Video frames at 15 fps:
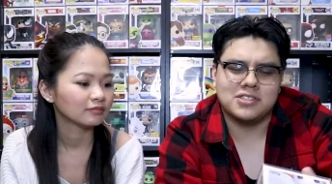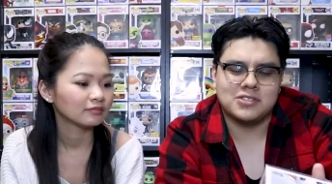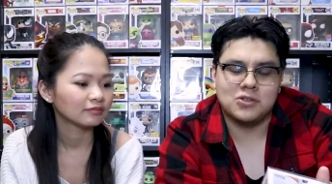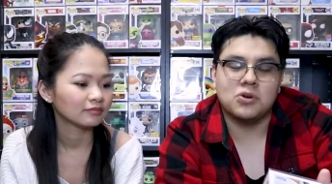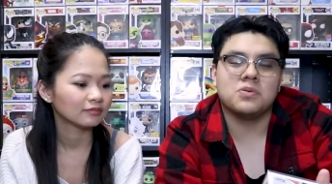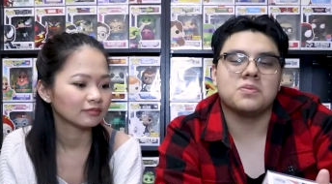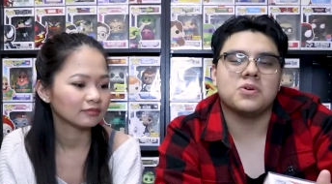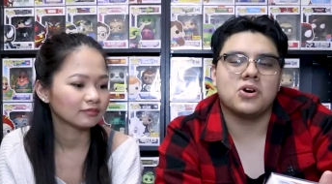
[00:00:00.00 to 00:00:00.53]
Speaker 1: it's
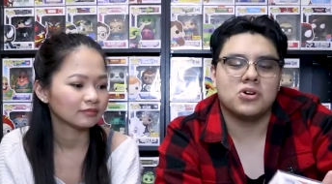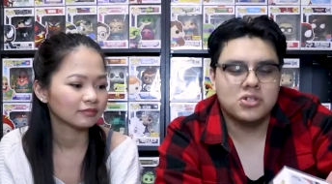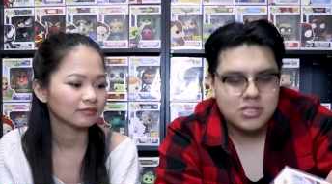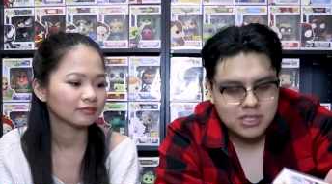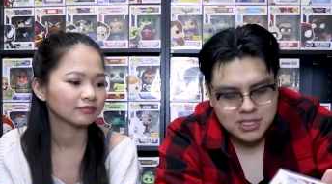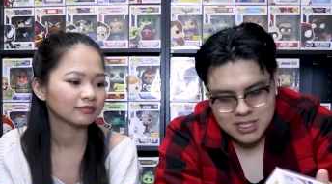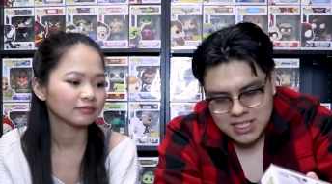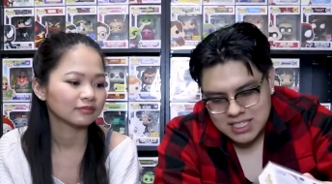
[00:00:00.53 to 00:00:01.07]
Dumbo.
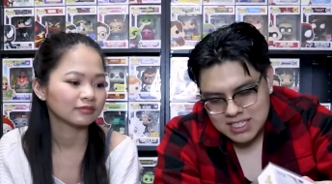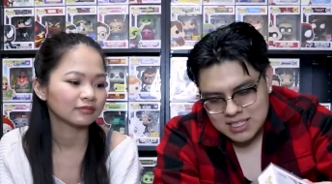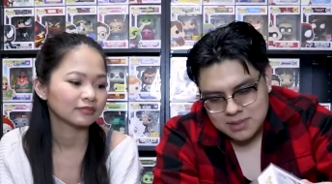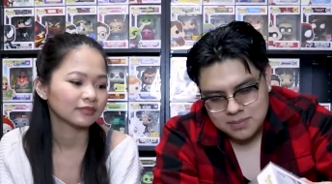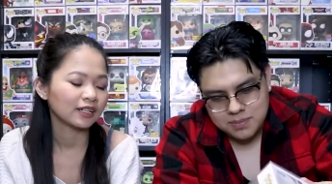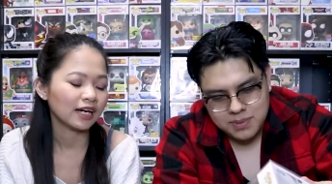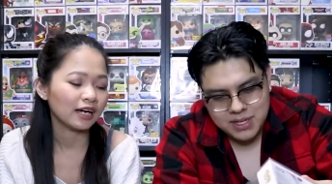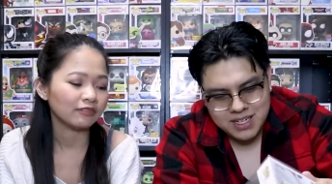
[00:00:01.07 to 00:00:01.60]

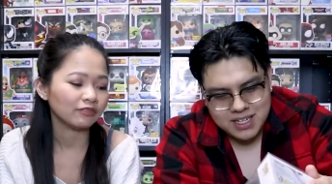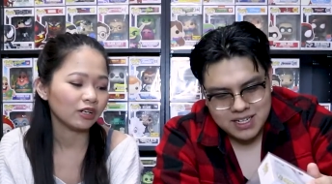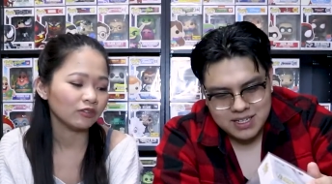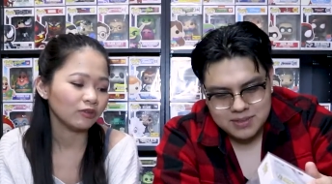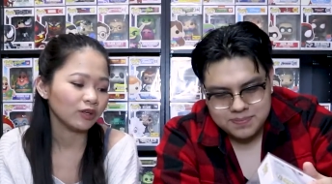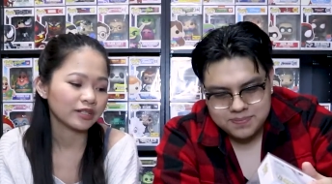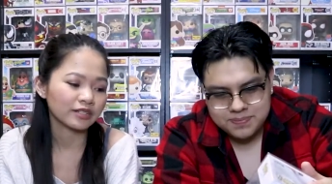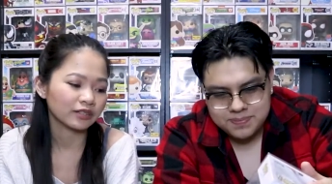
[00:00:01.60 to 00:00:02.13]
But um,
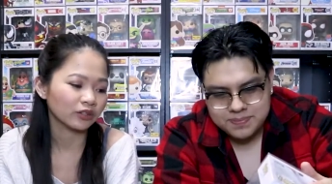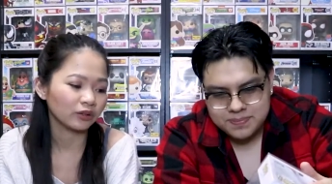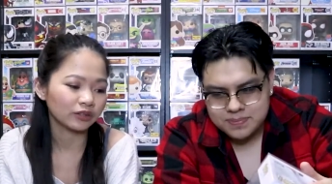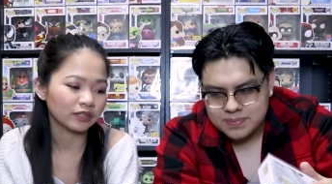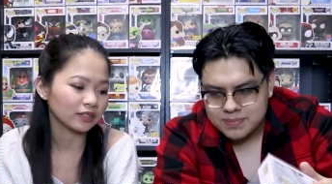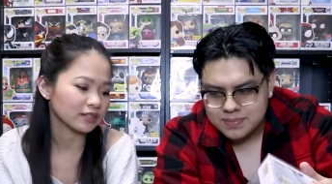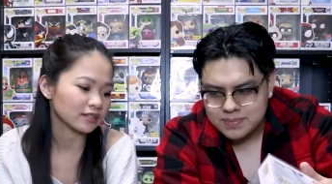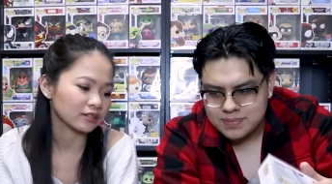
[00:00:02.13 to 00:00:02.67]
Speaker 2: always known
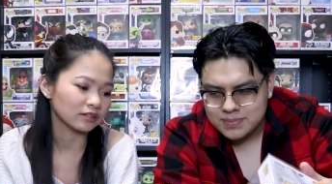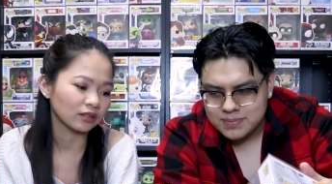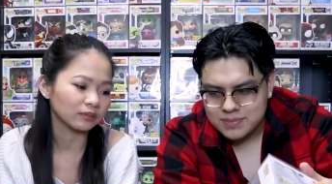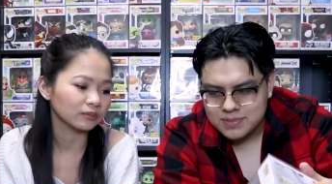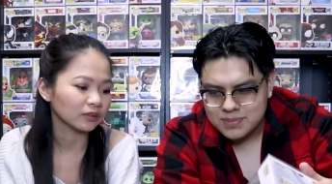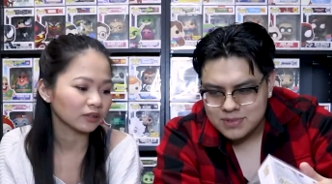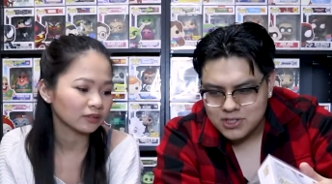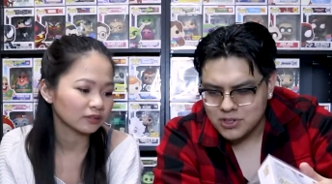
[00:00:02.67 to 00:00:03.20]
as
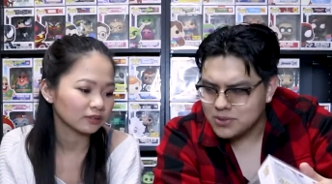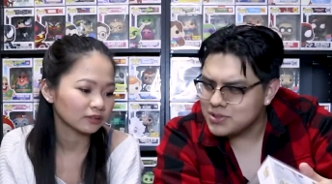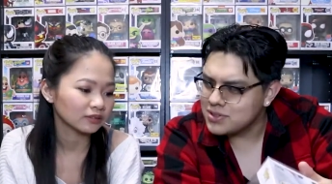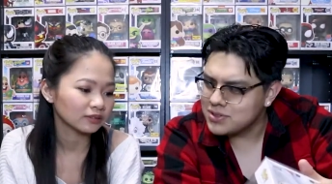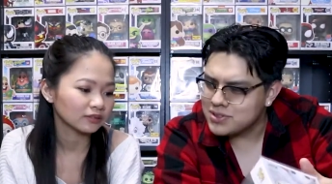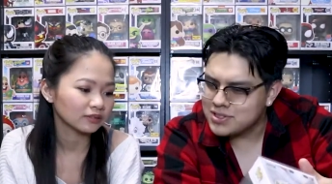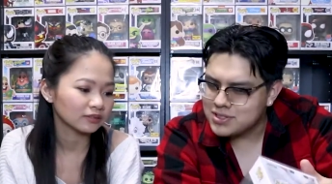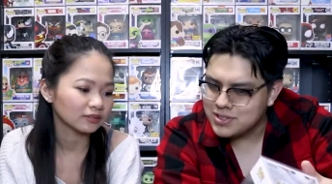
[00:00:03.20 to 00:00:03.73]
Dumbo.
Speaker 1: You always
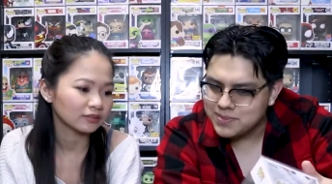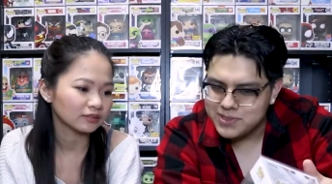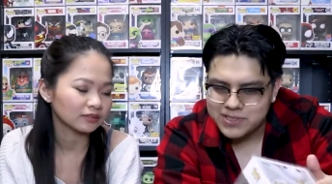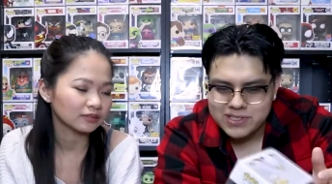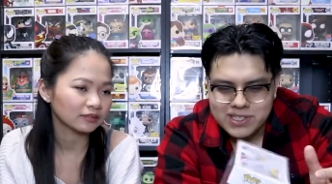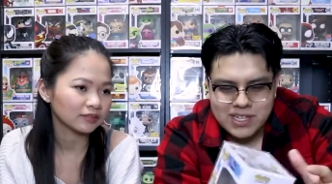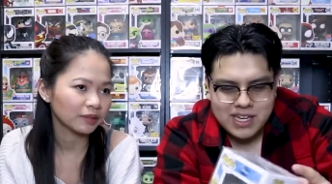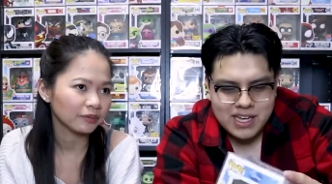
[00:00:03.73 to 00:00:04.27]
known as Dumbo.
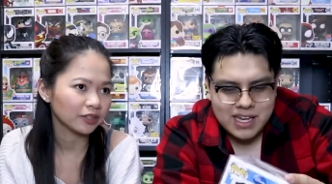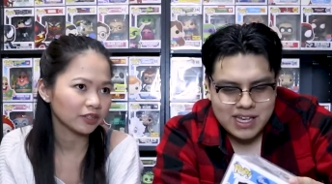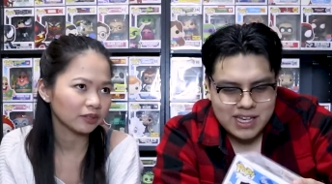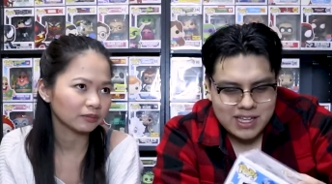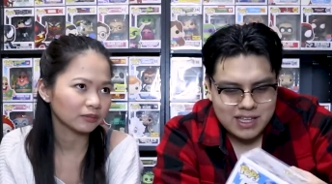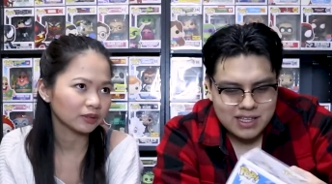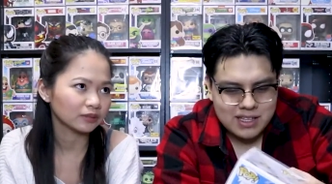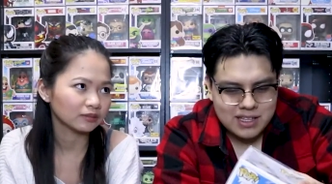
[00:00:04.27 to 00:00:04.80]
I mean
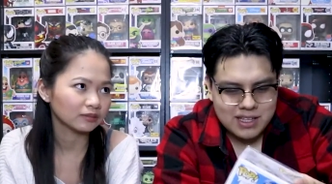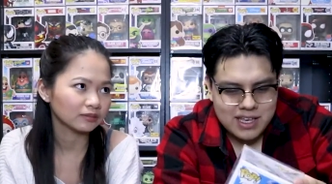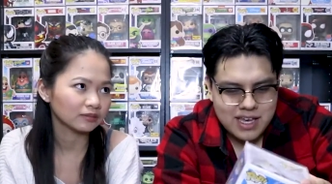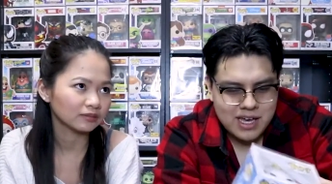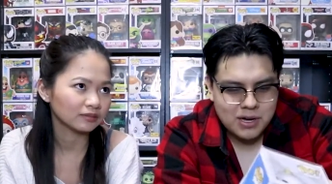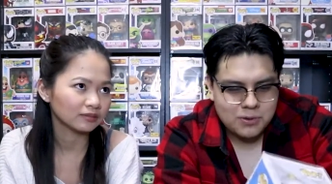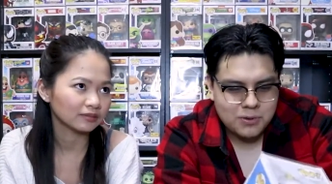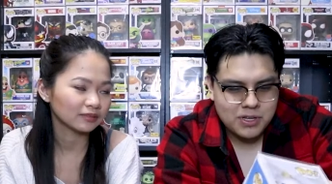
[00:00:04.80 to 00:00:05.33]
Dumbo.
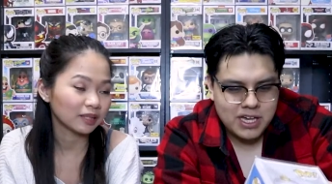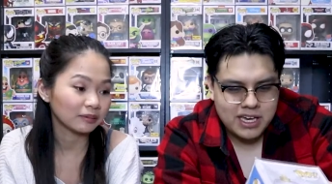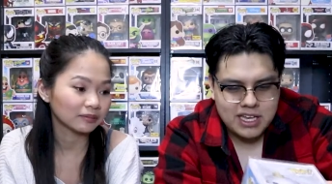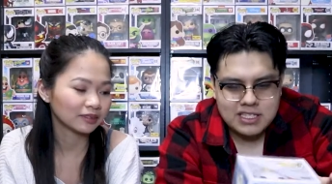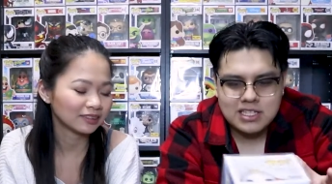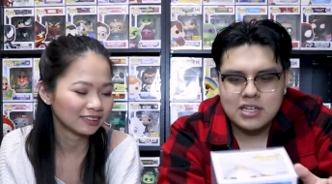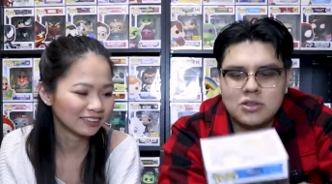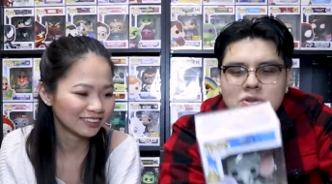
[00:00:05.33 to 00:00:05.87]
Yeah, well, I
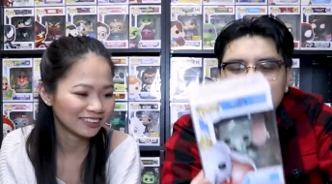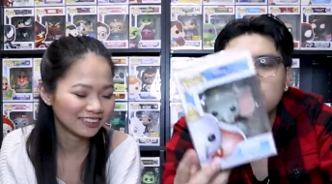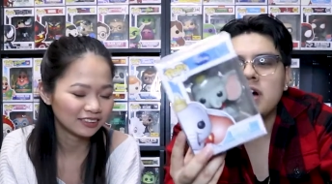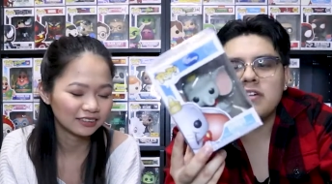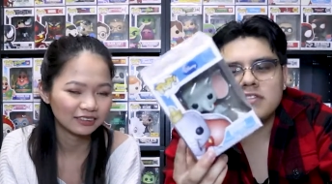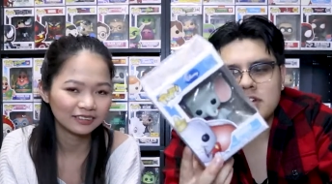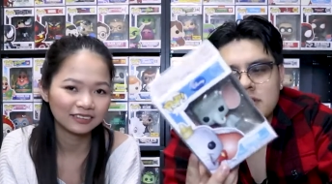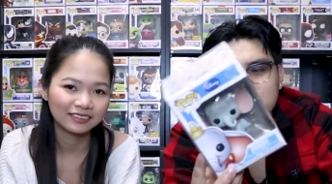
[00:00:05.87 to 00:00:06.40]
guess I do
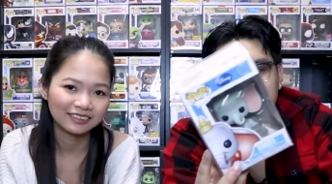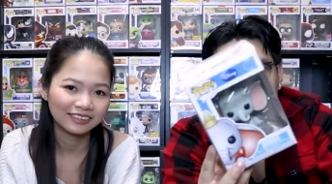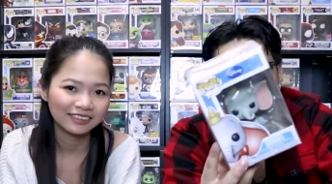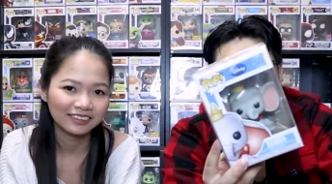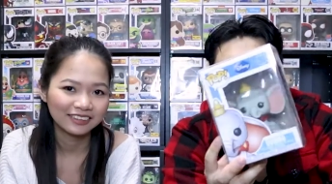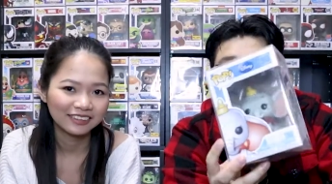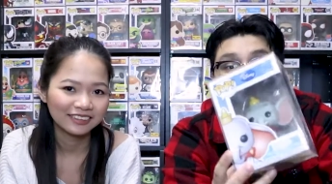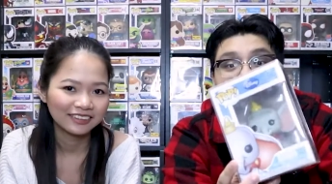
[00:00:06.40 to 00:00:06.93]
have another
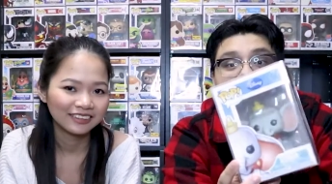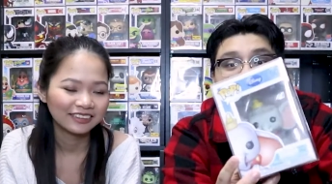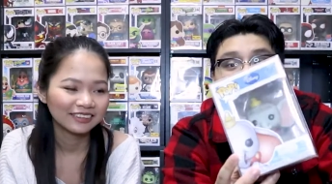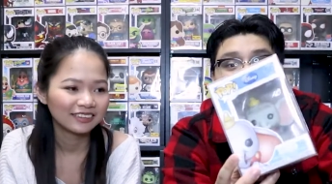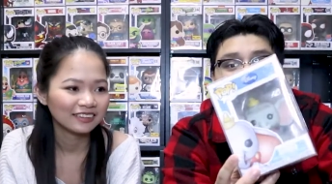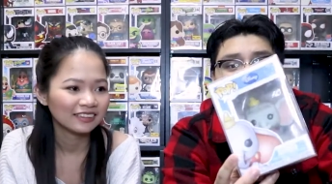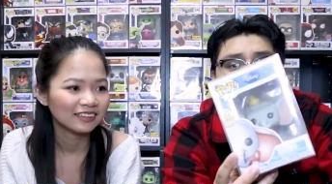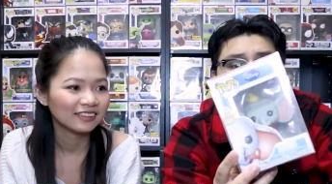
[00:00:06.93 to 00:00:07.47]
pop-up ad
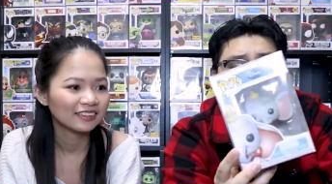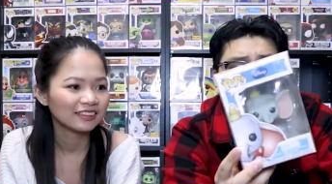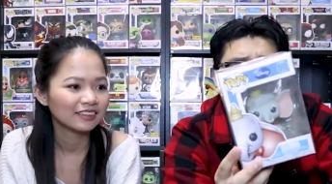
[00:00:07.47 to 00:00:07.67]
line.